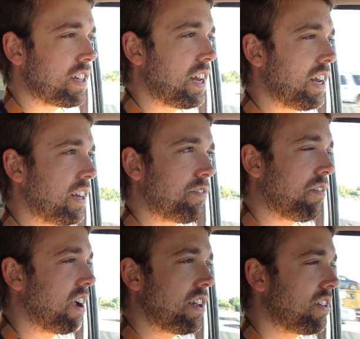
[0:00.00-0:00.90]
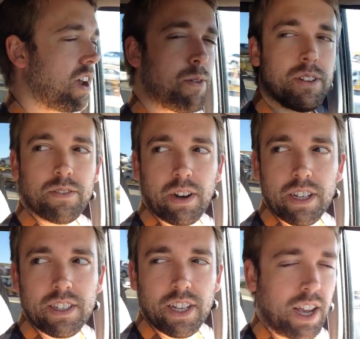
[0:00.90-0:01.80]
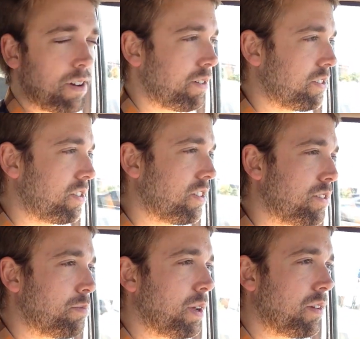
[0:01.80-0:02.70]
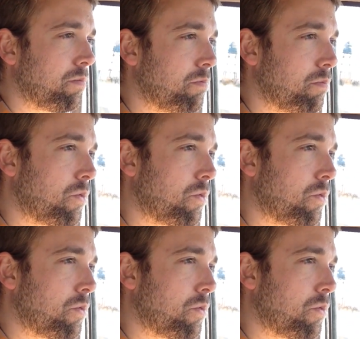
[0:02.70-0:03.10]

because I wasn't resting. I was just being